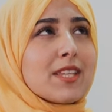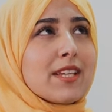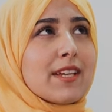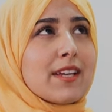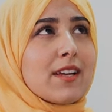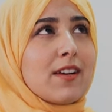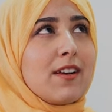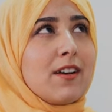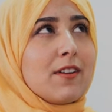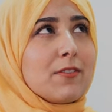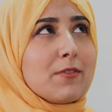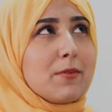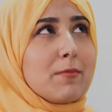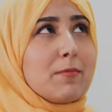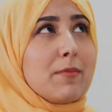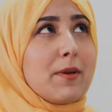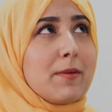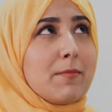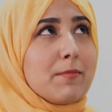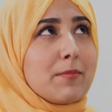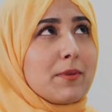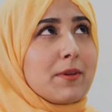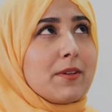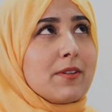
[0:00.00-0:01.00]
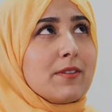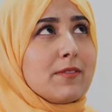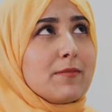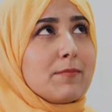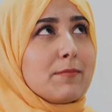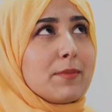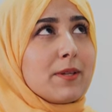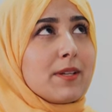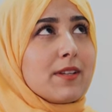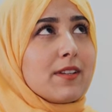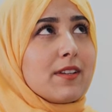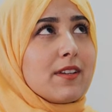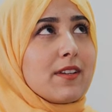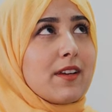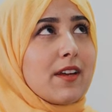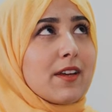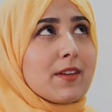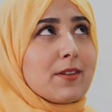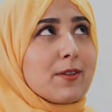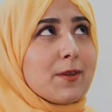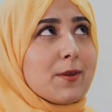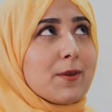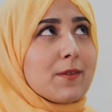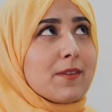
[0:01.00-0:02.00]
I can't remember, but
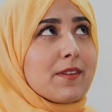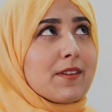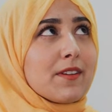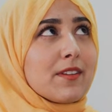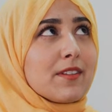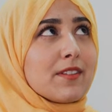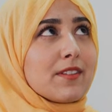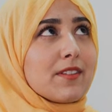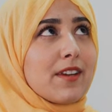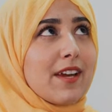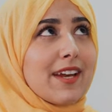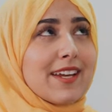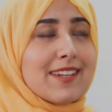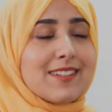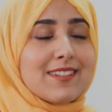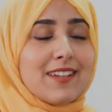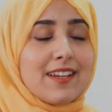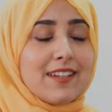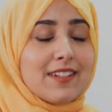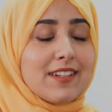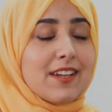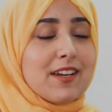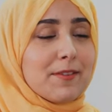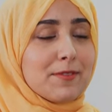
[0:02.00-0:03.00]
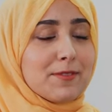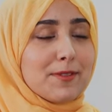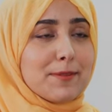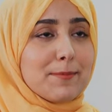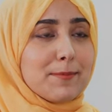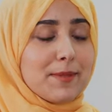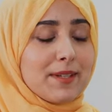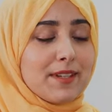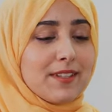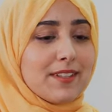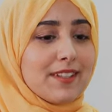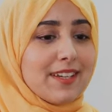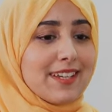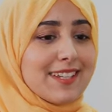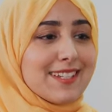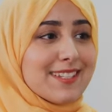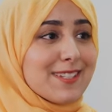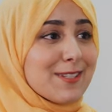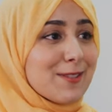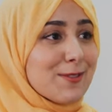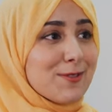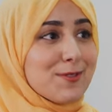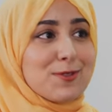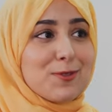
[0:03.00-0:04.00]
I know that I have to admit, I
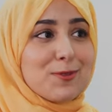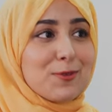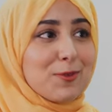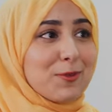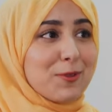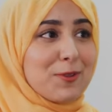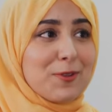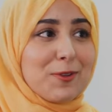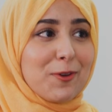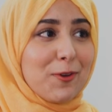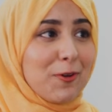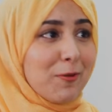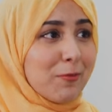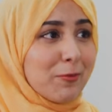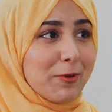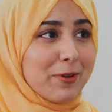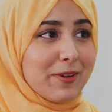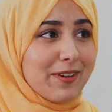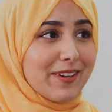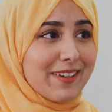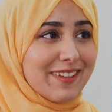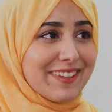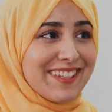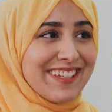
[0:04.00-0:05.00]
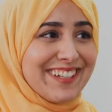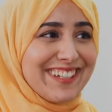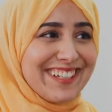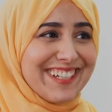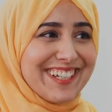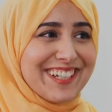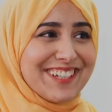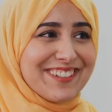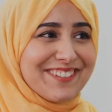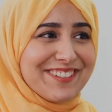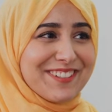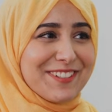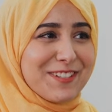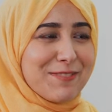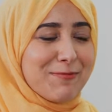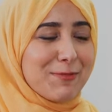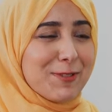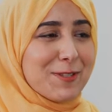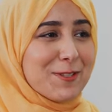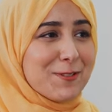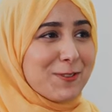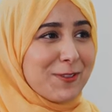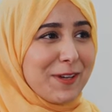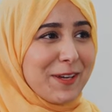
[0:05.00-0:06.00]
didn't do all of the homework that I was
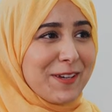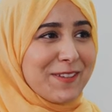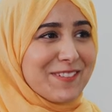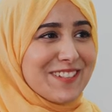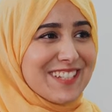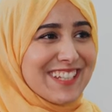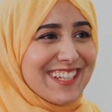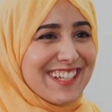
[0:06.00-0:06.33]
prescribed.